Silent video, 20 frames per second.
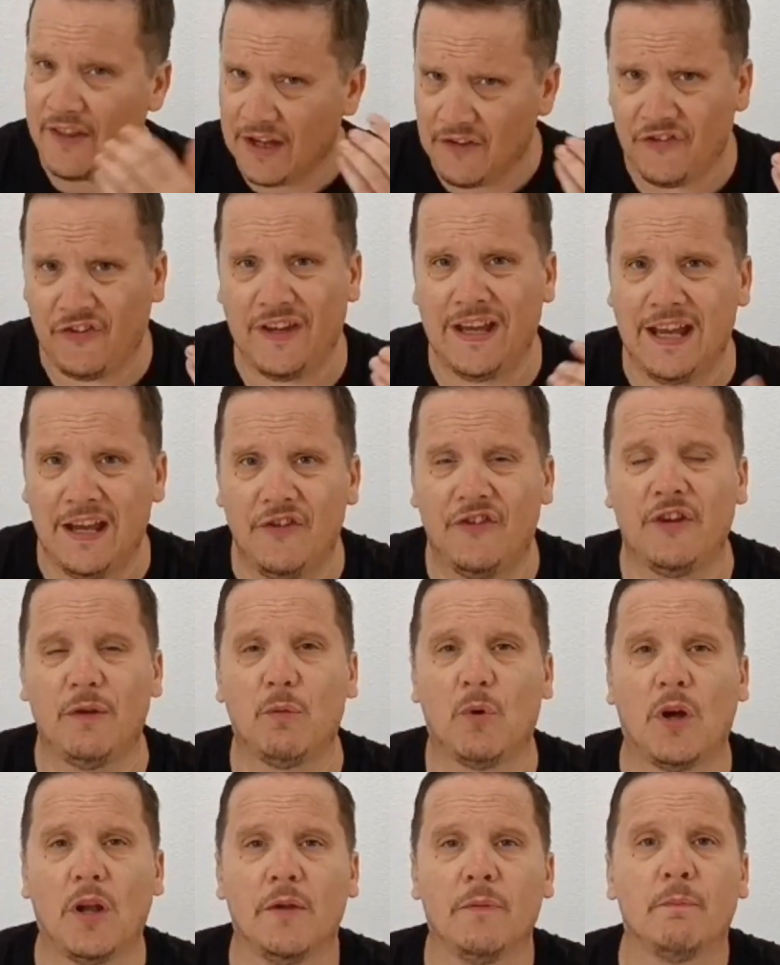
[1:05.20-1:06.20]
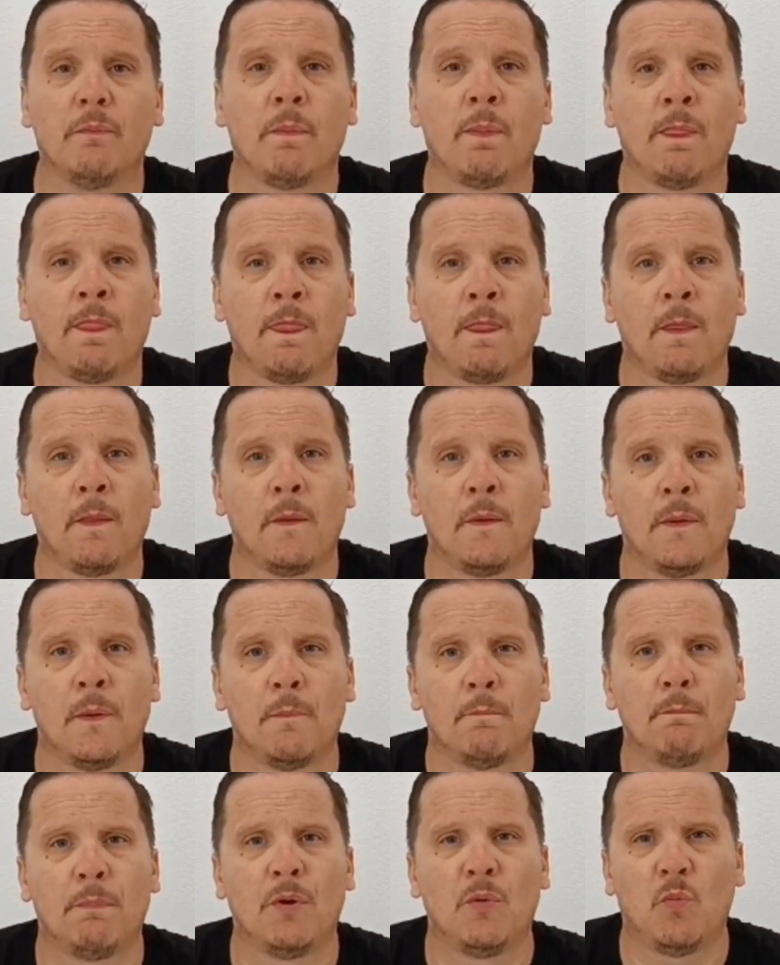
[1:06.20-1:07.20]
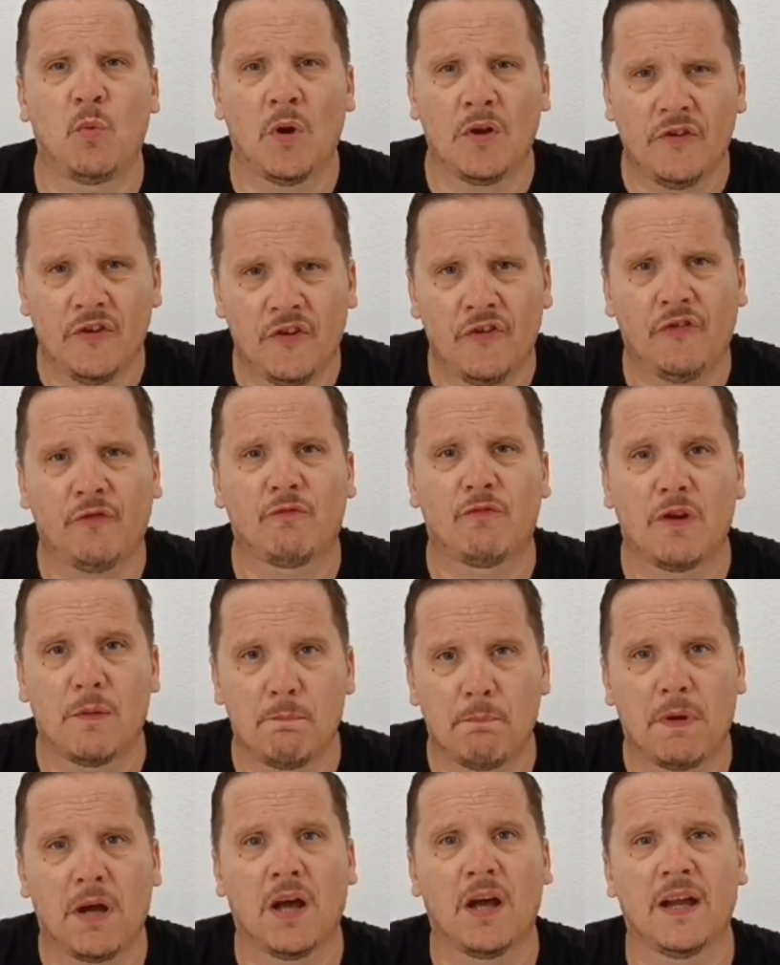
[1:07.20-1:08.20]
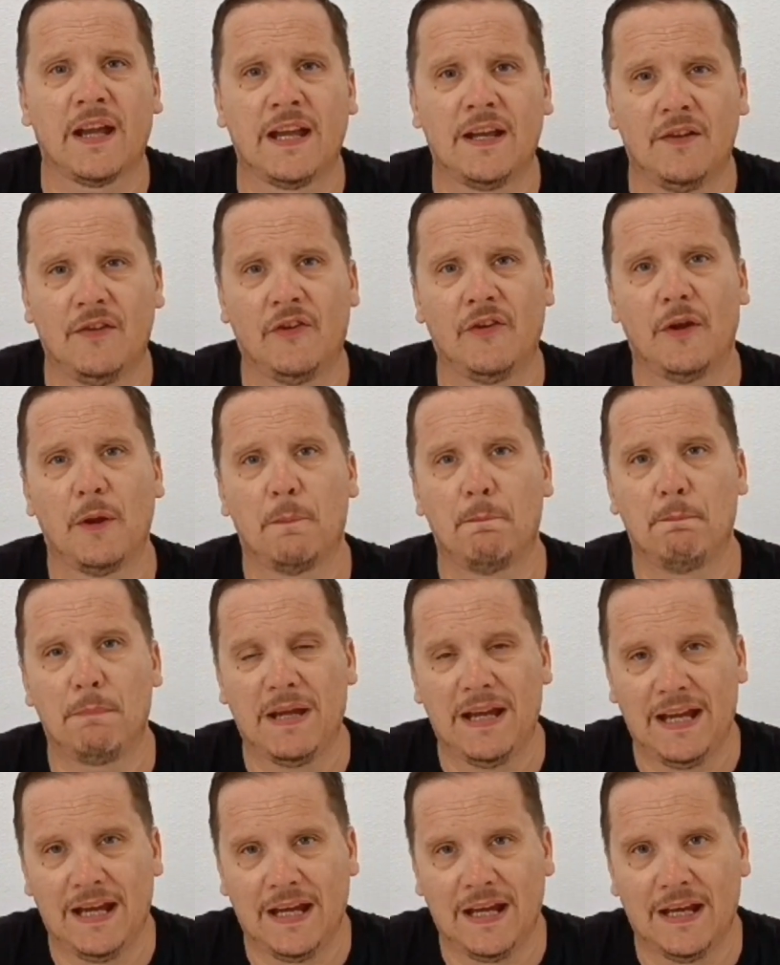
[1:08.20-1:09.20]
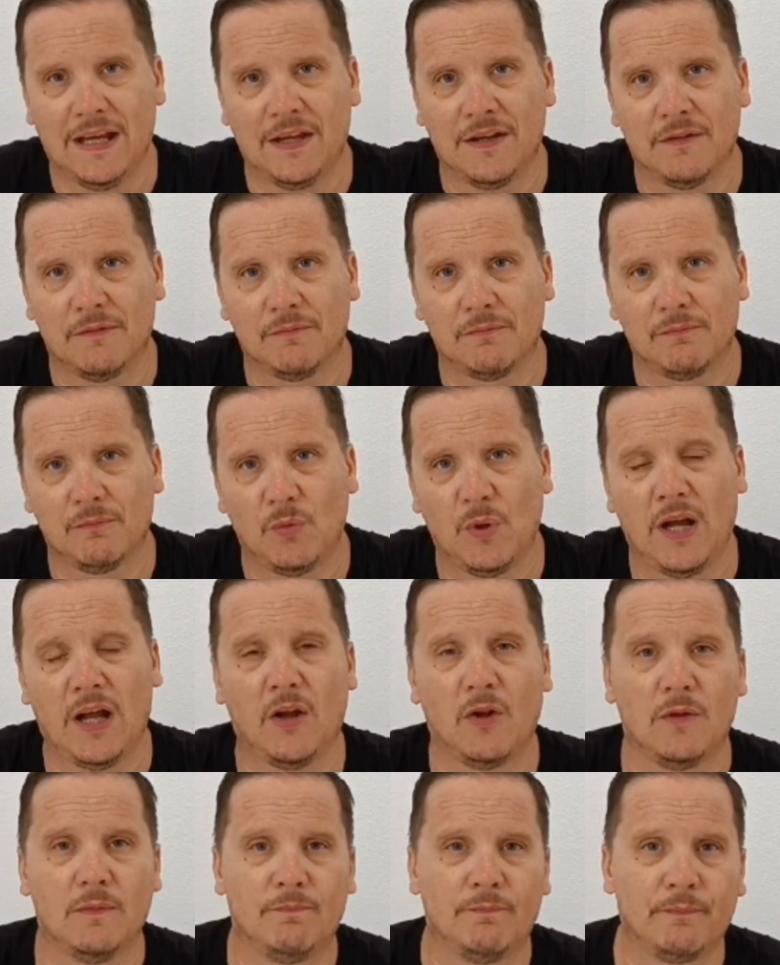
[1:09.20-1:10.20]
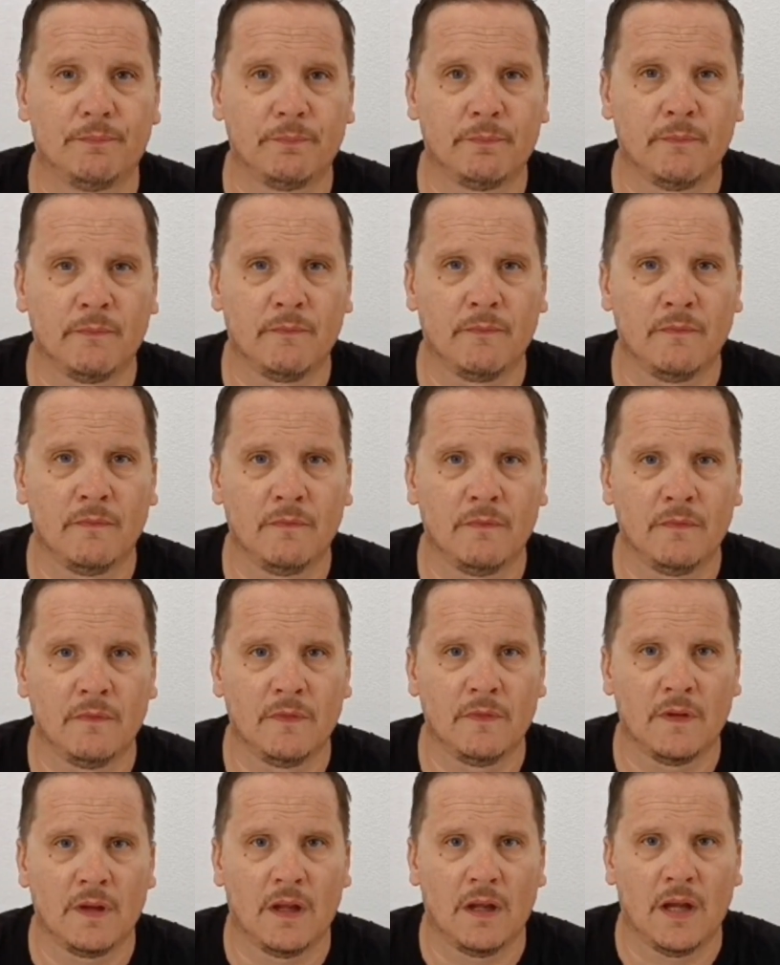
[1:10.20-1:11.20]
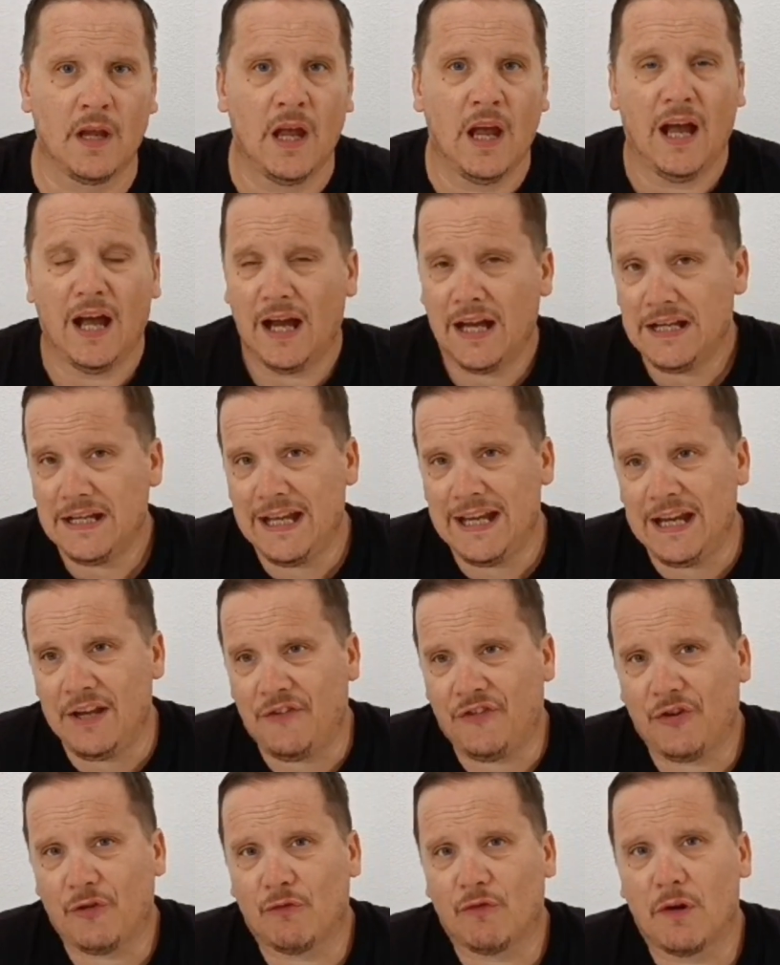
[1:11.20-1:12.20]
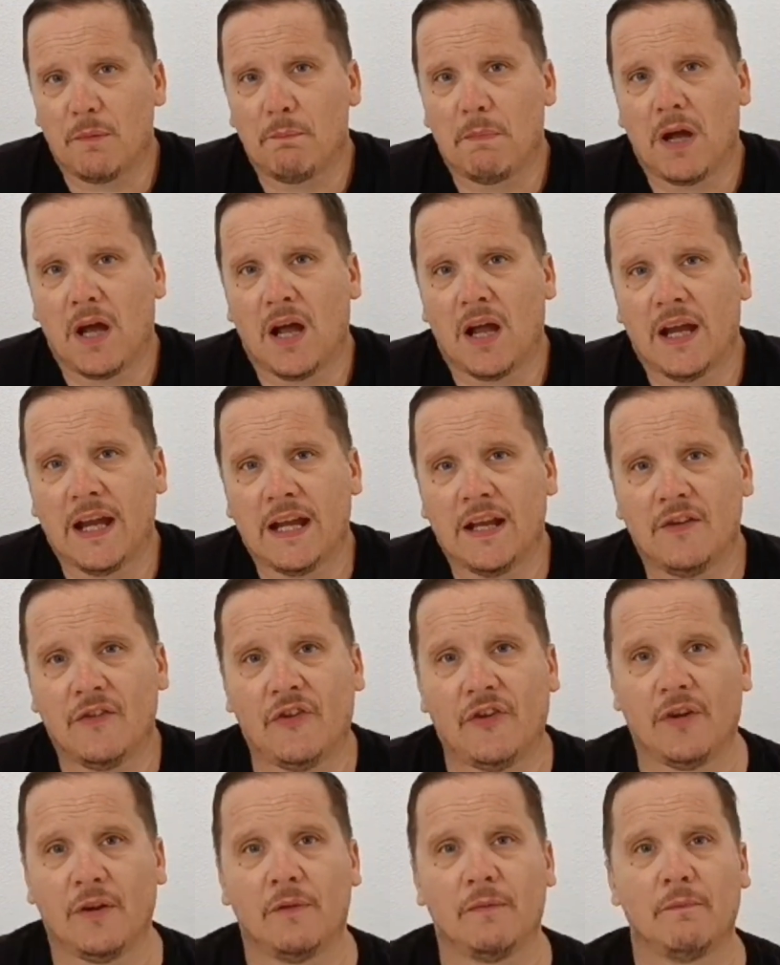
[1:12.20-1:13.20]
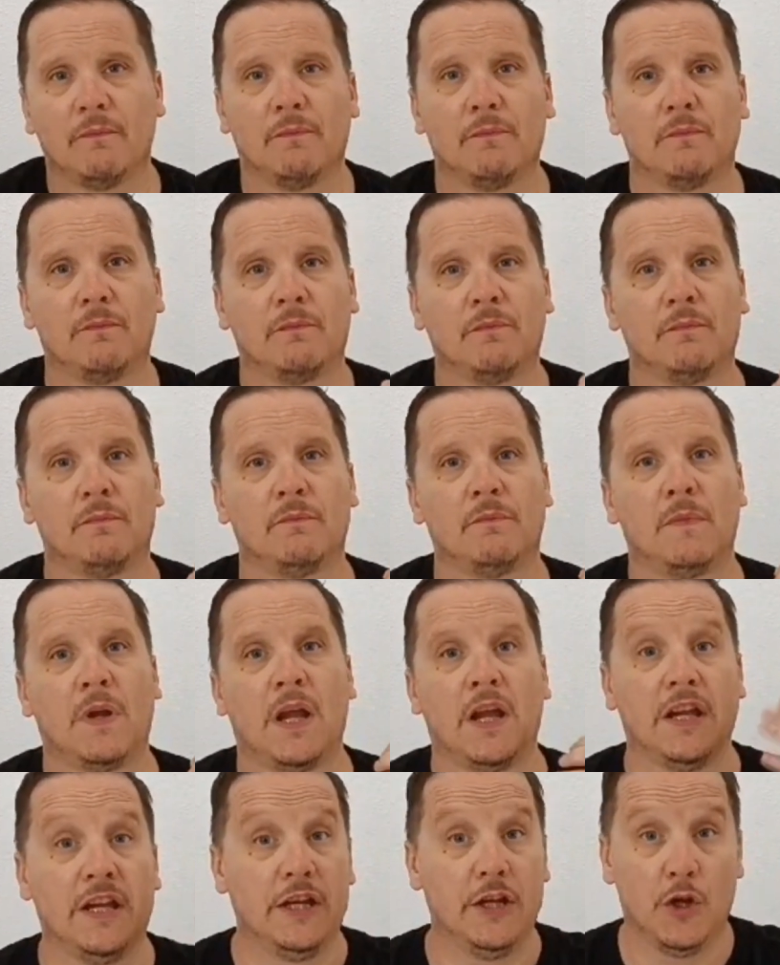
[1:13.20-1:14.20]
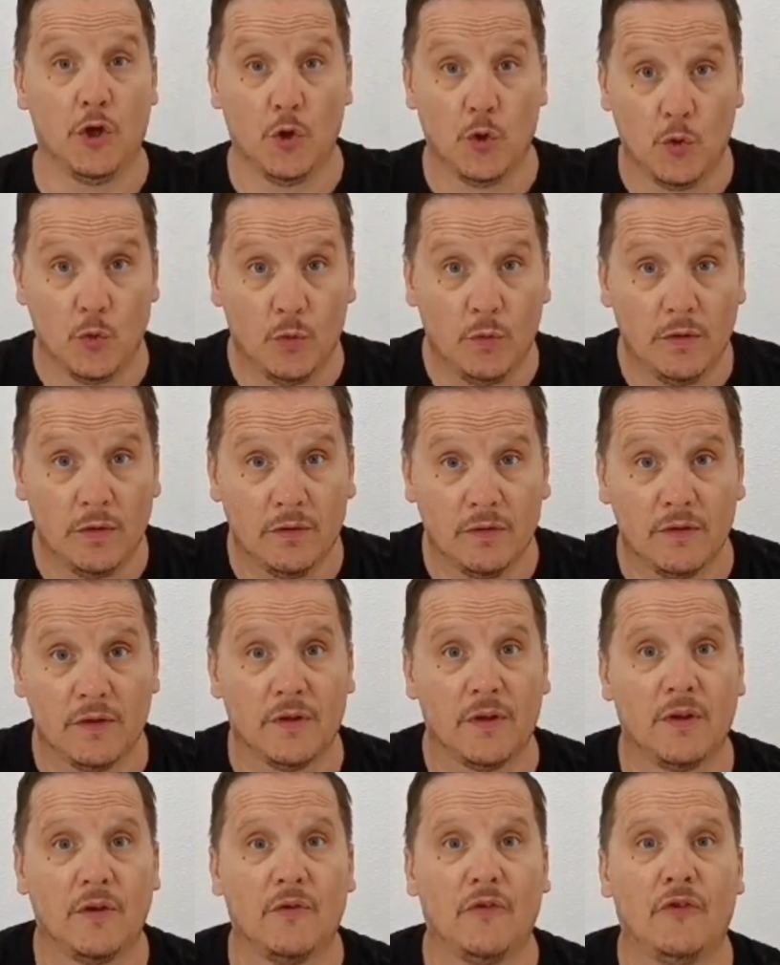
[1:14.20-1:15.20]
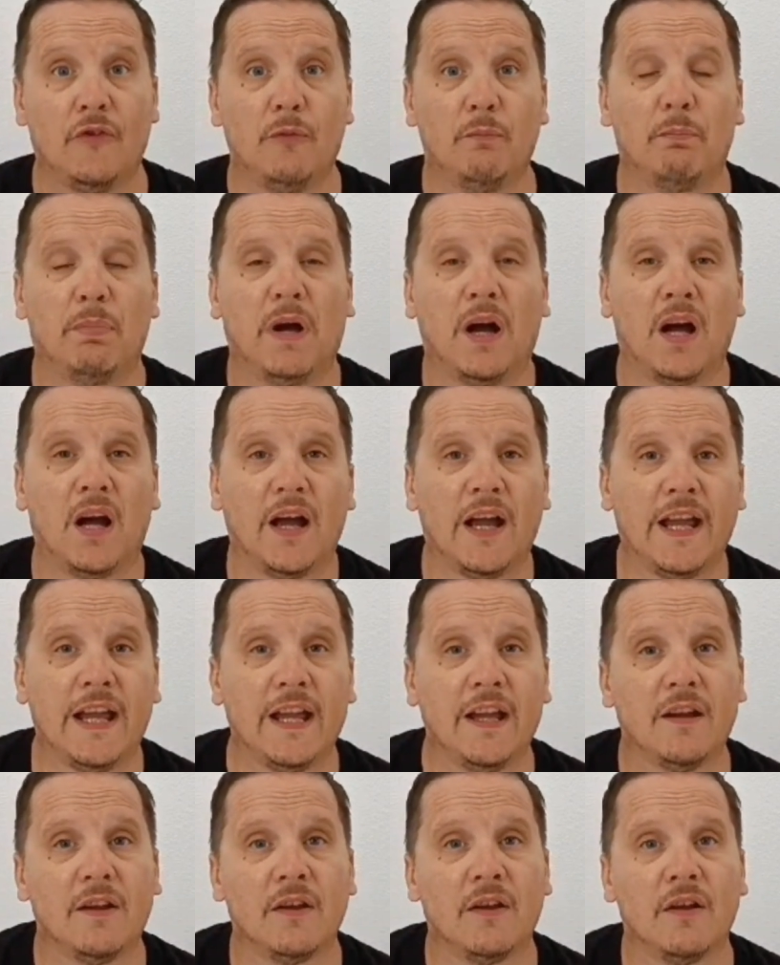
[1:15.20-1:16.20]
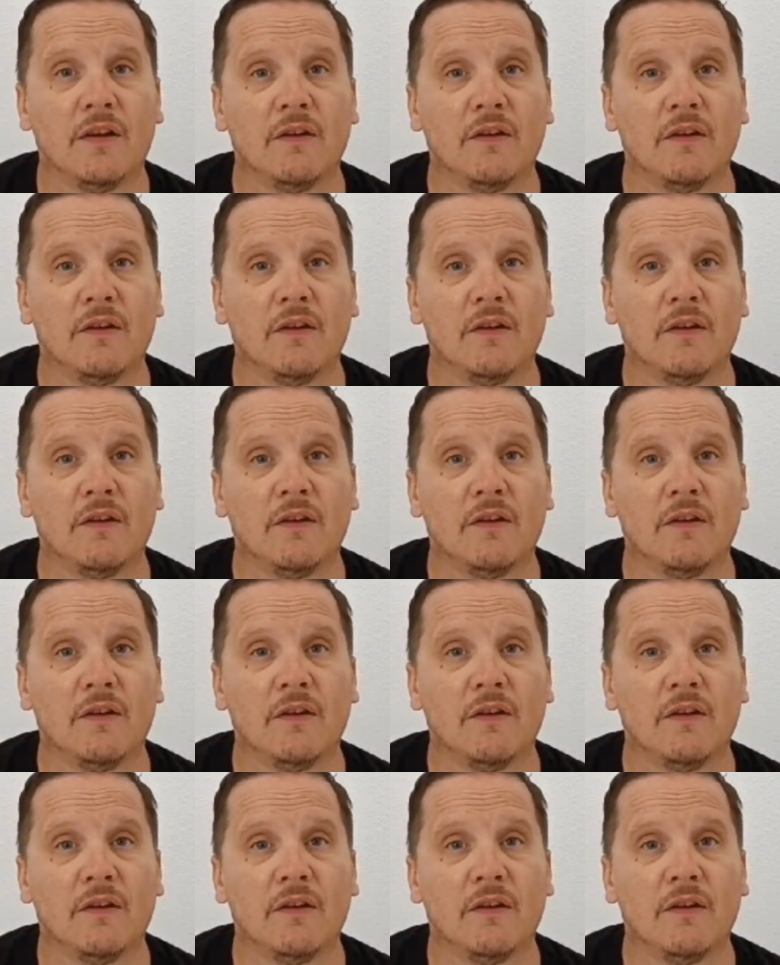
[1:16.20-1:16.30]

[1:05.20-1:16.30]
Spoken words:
That's the easy one. But what does remind mean? Well, I need to remind you to buy